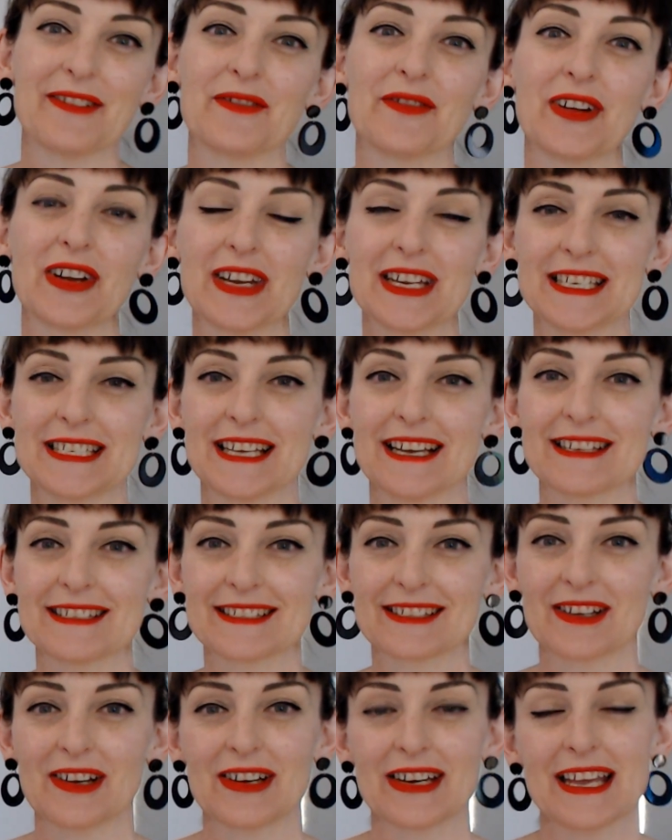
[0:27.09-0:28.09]
We've only
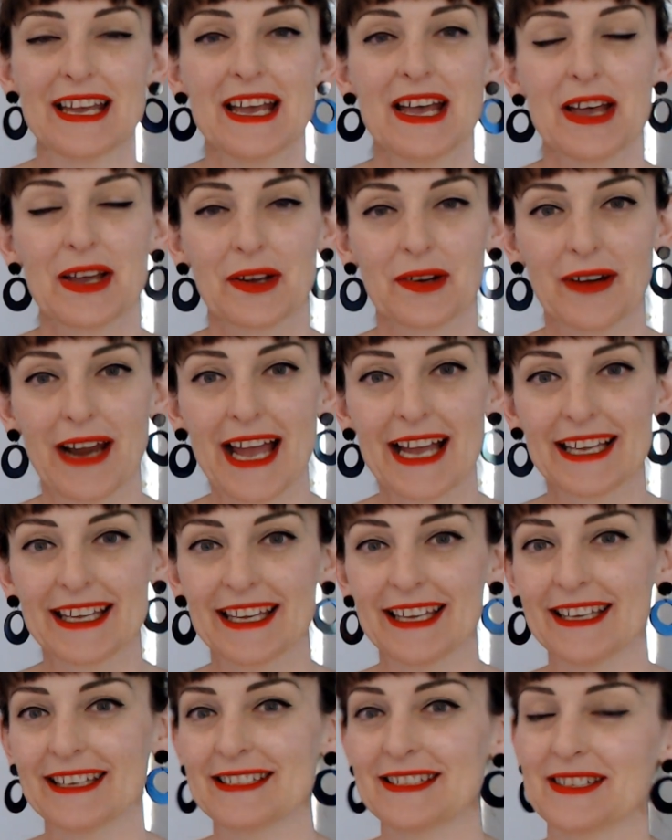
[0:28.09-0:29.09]
just got
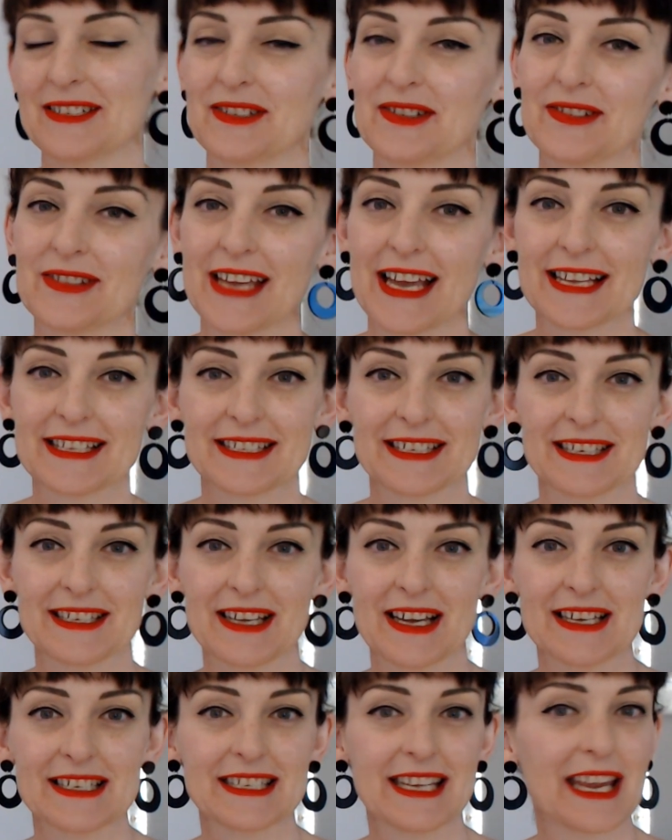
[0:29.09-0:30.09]
cracking into
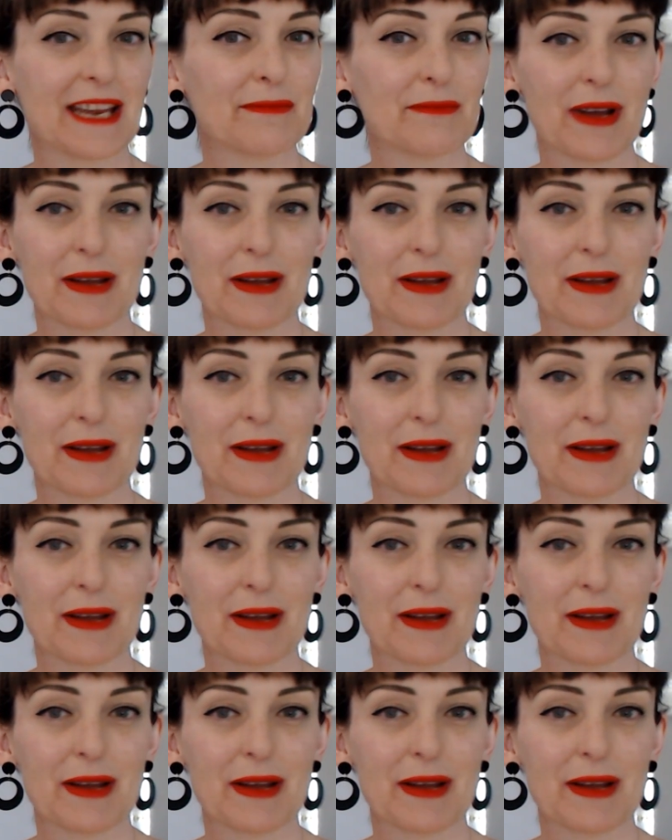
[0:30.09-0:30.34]
2019.